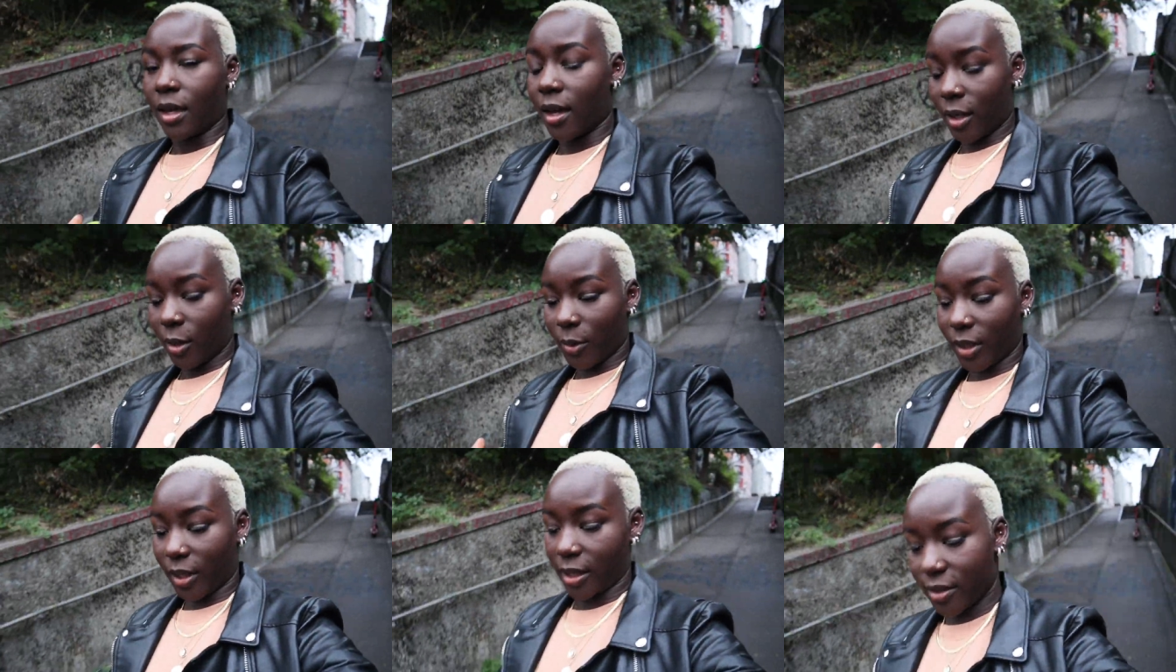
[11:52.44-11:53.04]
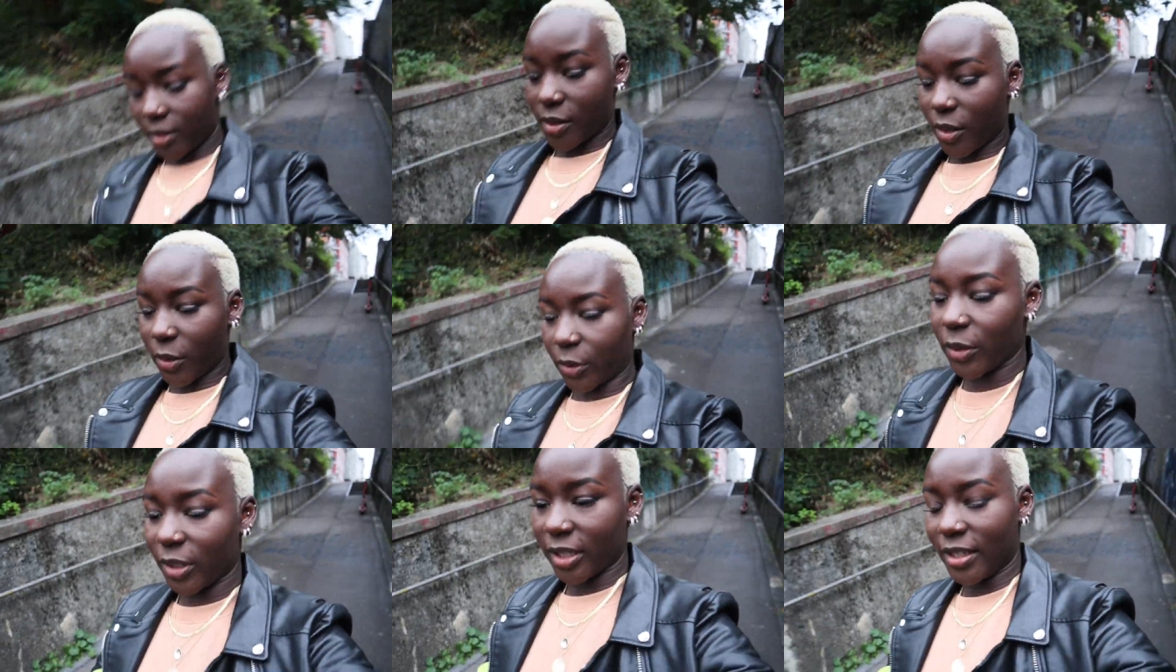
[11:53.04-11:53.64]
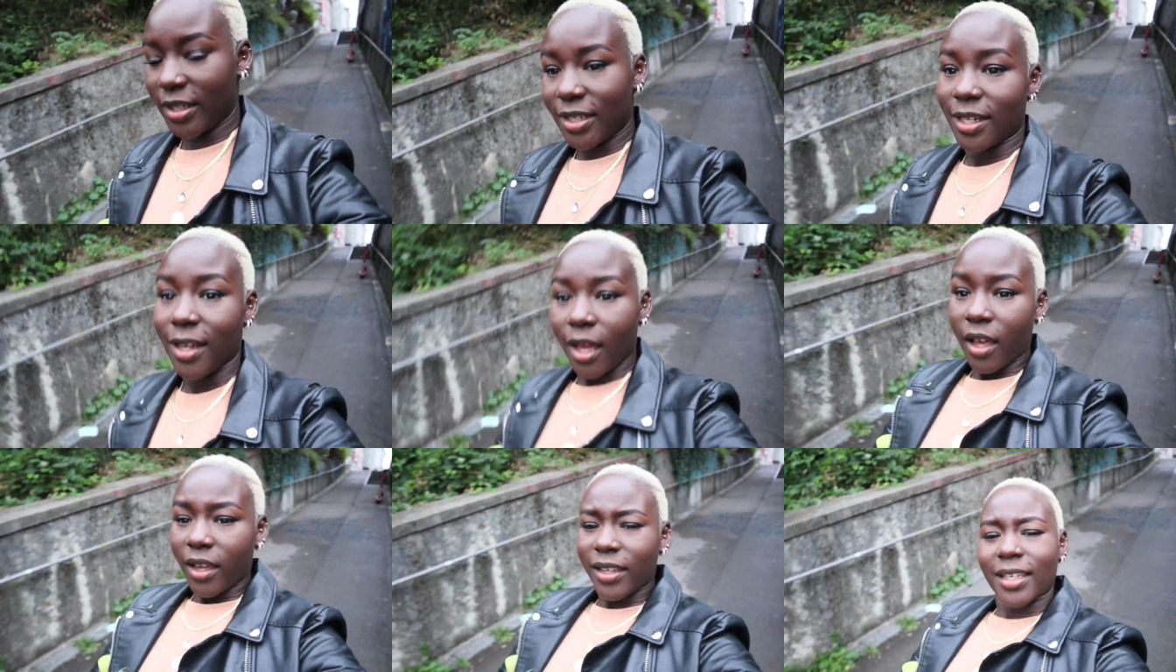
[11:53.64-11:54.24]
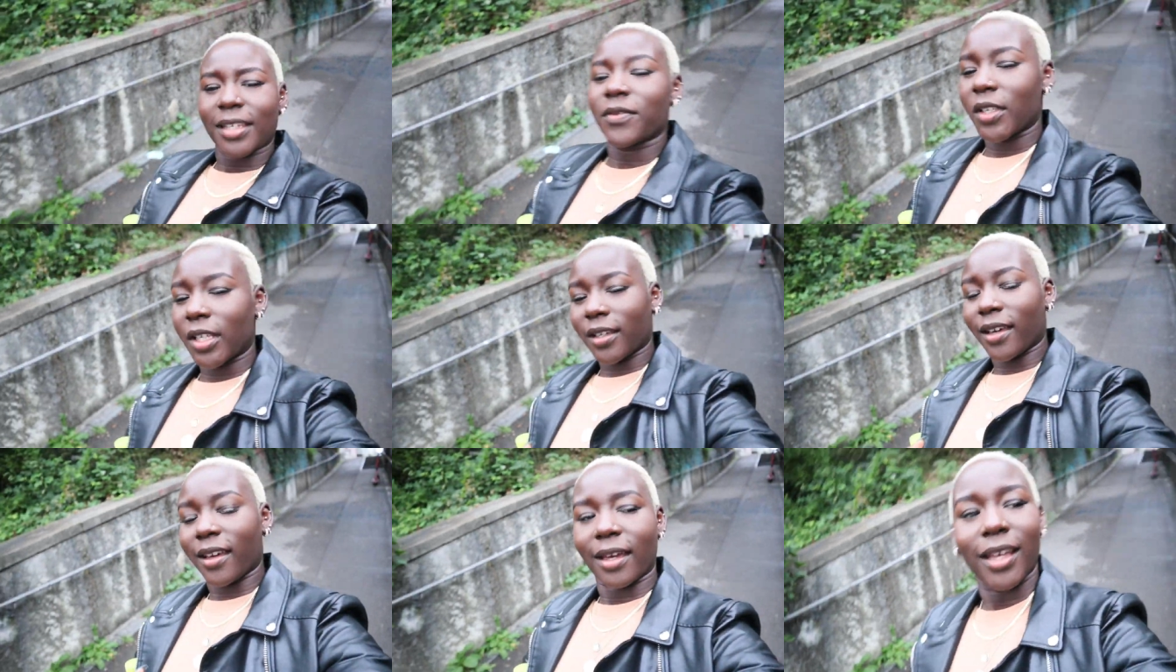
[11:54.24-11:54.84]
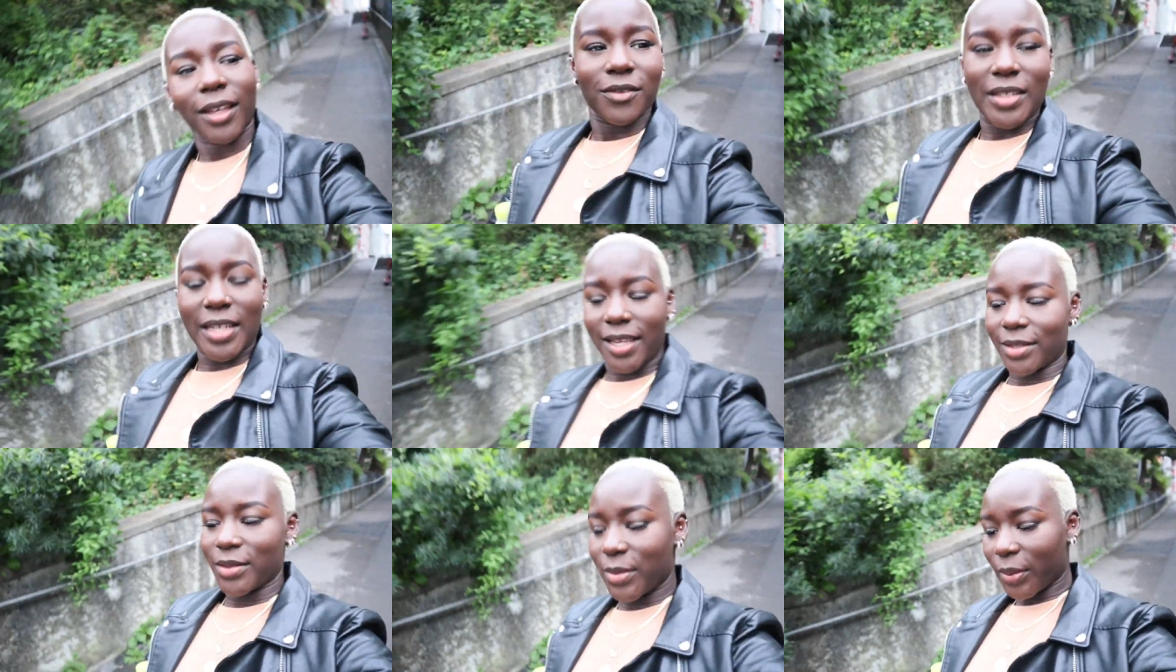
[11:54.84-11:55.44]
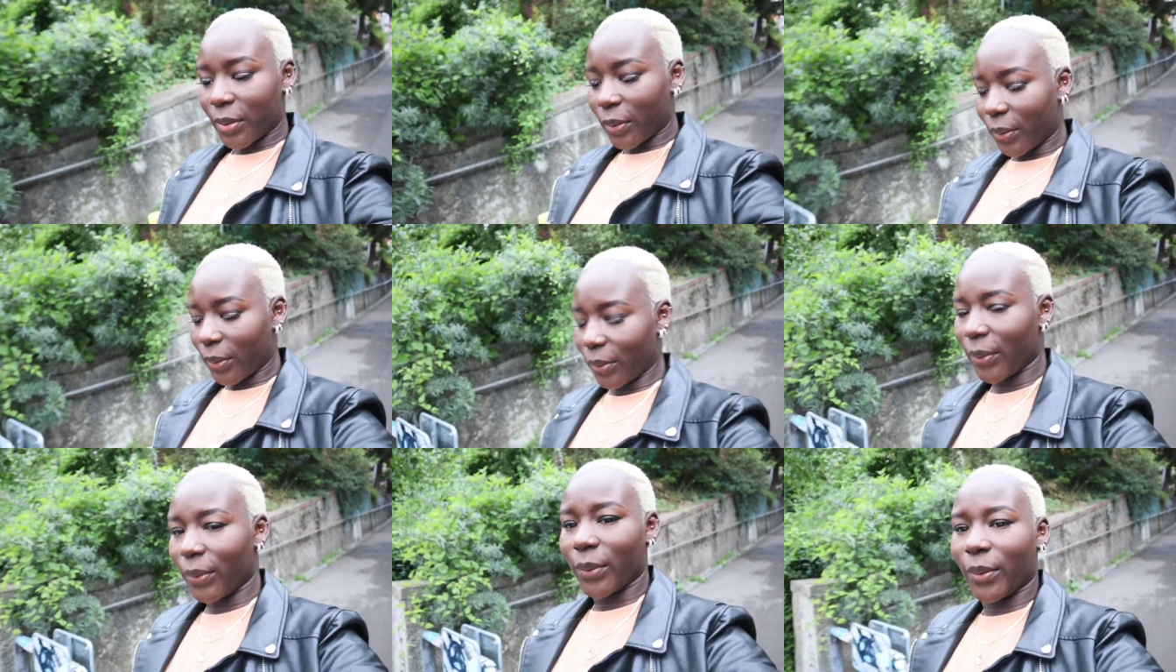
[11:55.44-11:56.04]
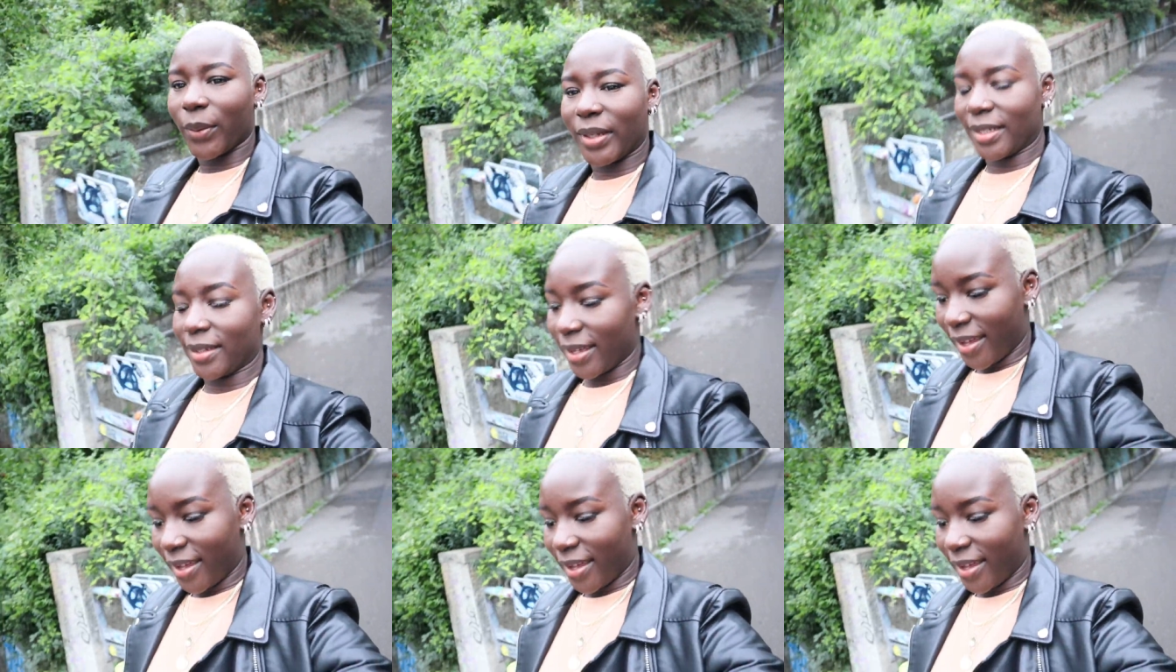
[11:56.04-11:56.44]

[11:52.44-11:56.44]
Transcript: Anyway, guys, so evening of day two,